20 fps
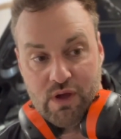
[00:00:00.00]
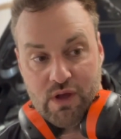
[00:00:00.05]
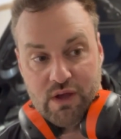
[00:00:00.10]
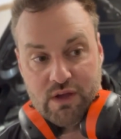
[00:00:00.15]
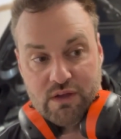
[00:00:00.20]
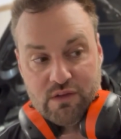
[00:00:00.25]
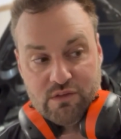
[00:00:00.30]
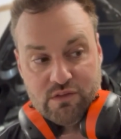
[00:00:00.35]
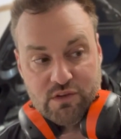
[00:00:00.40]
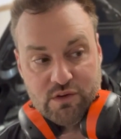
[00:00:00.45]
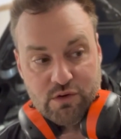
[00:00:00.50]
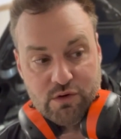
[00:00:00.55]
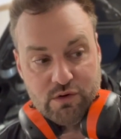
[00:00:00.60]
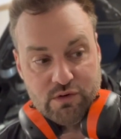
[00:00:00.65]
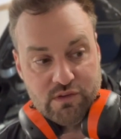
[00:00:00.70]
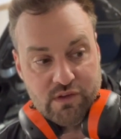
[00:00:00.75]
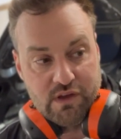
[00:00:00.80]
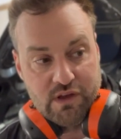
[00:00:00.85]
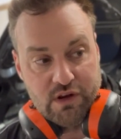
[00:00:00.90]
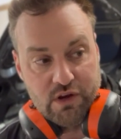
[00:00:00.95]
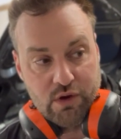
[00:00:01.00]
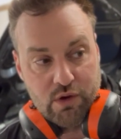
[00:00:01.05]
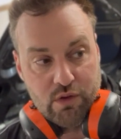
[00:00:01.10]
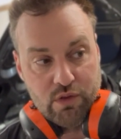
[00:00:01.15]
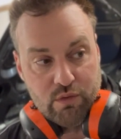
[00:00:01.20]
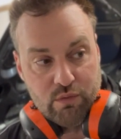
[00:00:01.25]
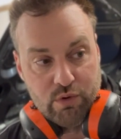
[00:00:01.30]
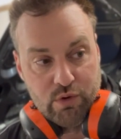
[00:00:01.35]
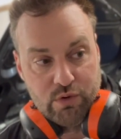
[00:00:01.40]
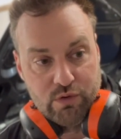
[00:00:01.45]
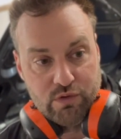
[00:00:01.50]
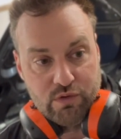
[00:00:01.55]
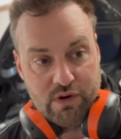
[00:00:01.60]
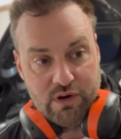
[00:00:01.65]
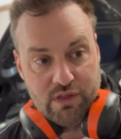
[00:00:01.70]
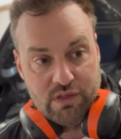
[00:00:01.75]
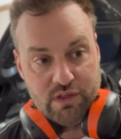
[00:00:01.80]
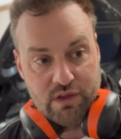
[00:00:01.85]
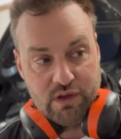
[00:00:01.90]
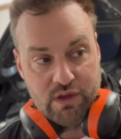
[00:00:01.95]
I consider taking it on the road or
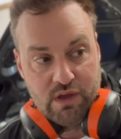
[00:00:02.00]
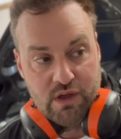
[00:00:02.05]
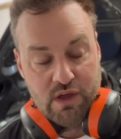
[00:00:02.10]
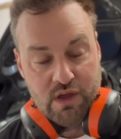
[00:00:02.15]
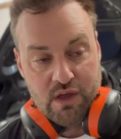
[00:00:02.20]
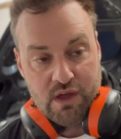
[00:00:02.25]
anything.